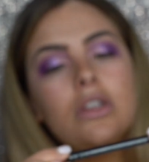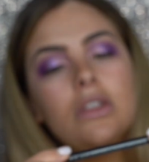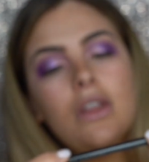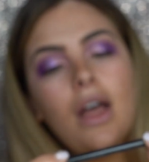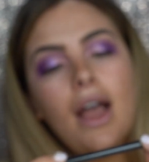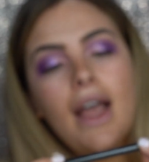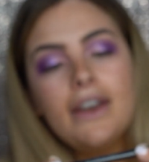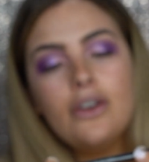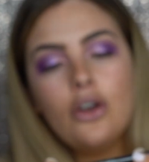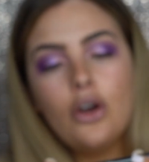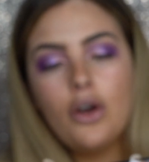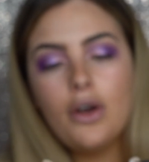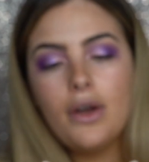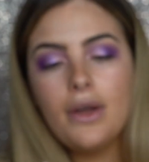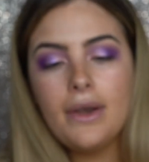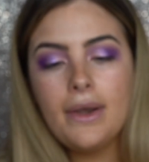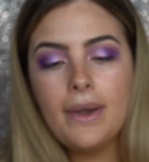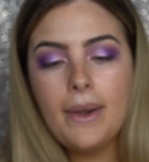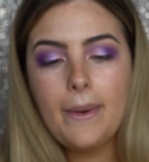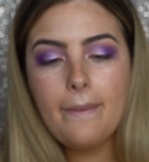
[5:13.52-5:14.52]
Glide
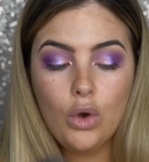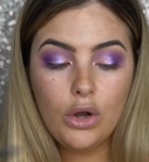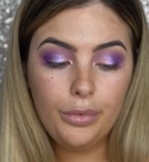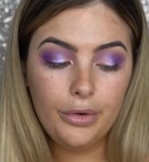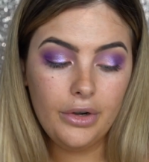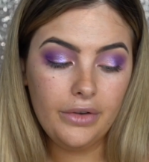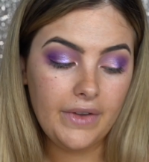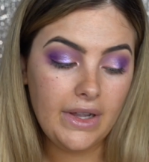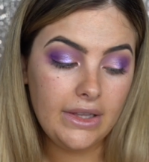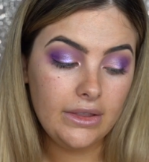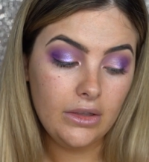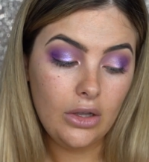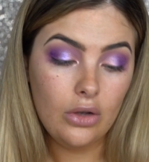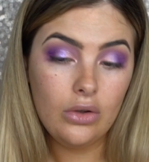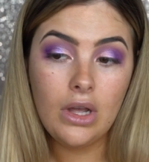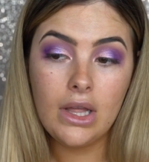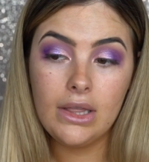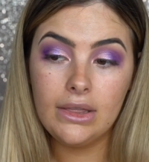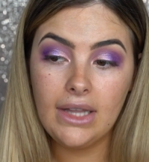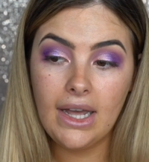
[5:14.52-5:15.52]
On Waterproof and
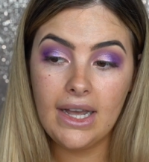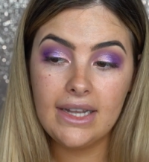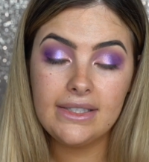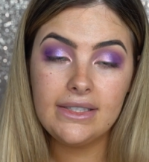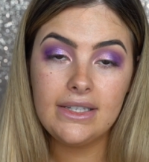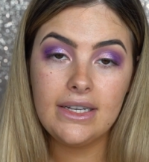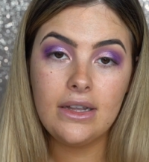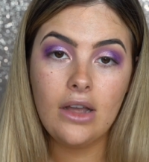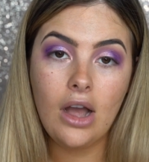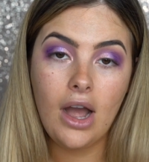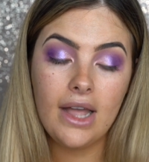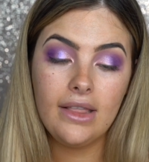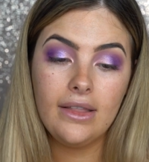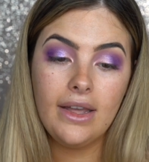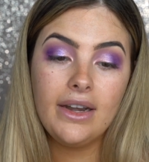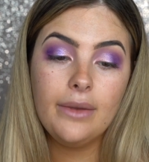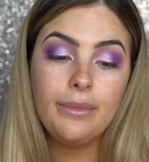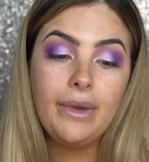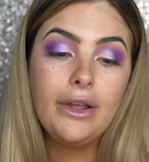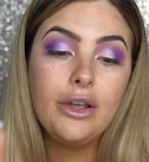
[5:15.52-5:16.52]
Long Lasting
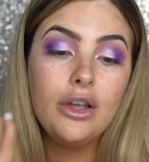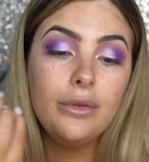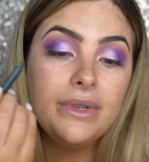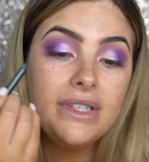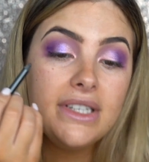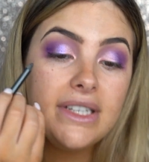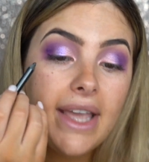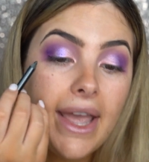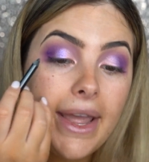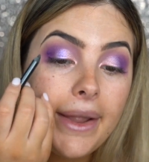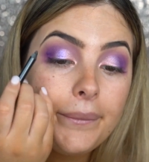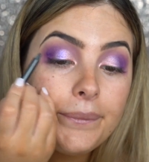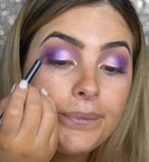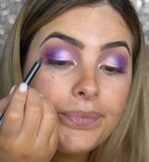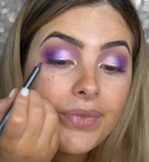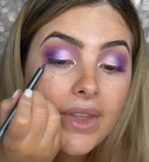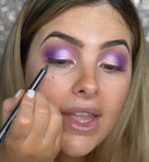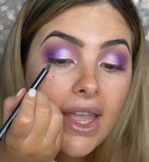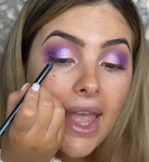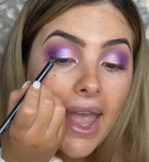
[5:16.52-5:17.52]
Eyeliner by Urban Decay.
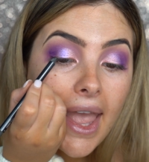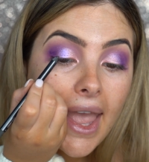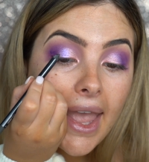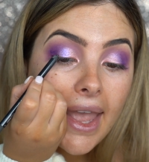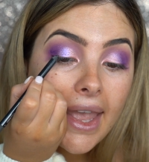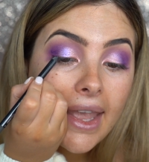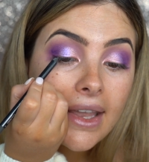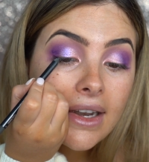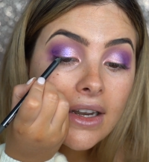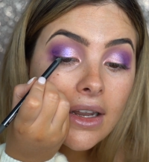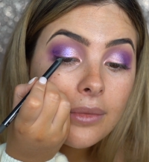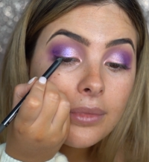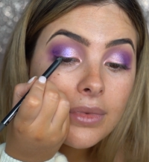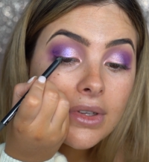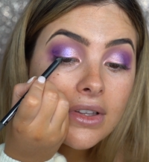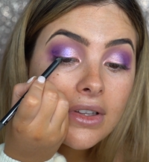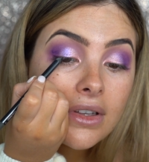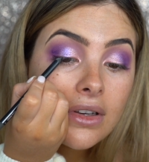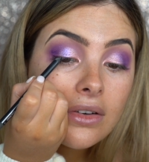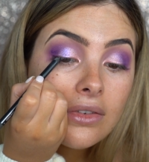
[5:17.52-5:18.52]
And I'm
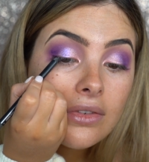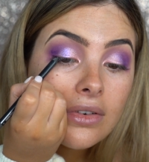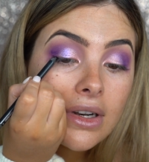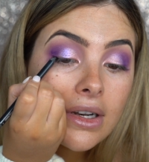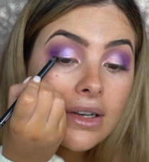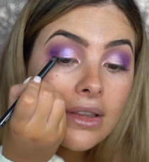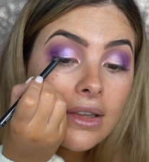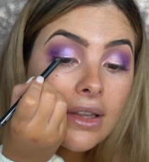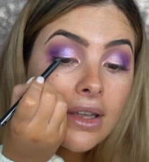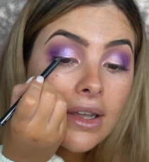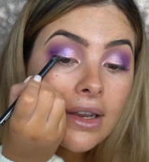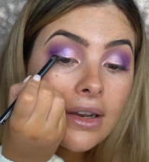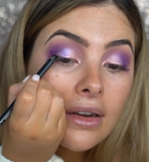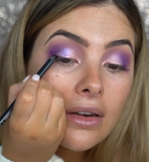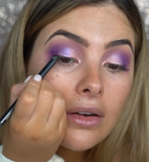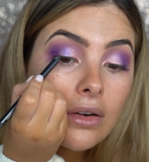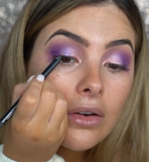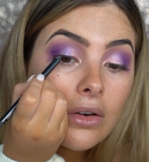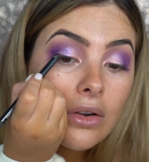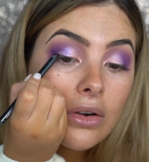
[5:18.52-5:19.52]
just going to run that
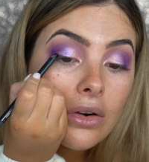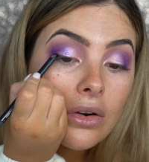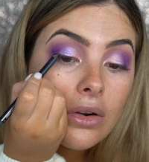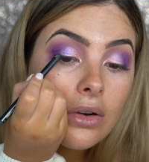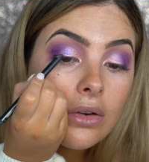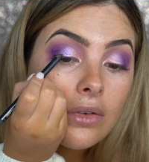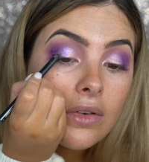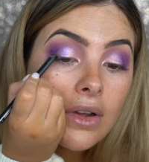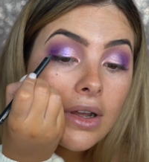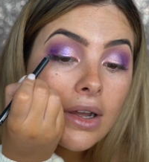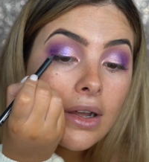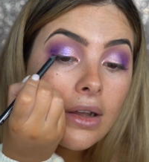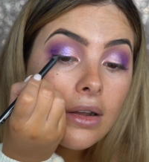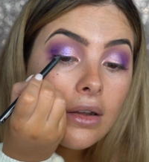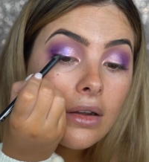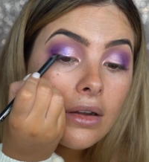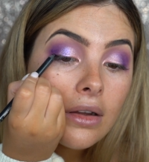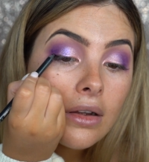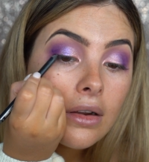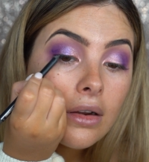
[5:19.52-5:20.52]
over
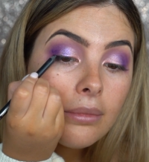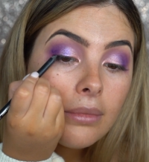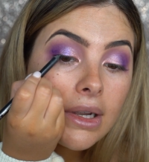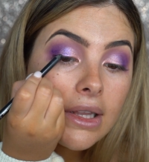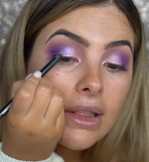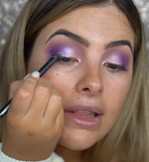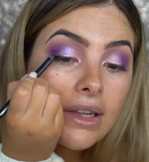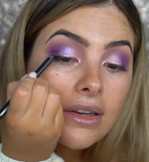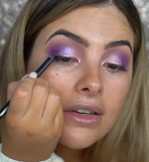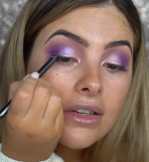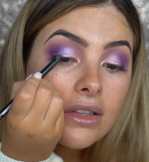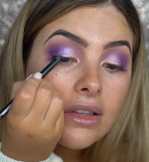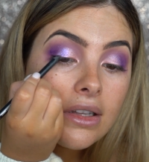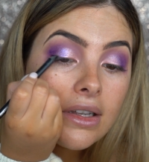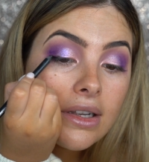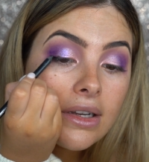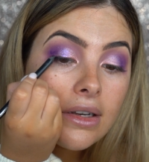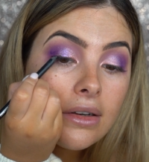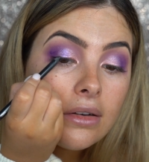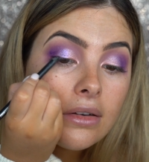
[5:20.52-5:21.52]
my lash
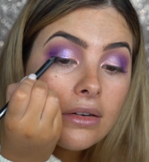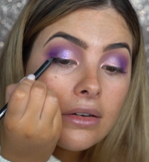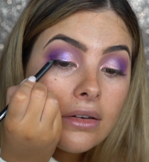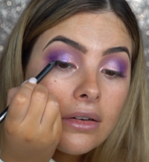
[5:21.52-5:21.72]
line.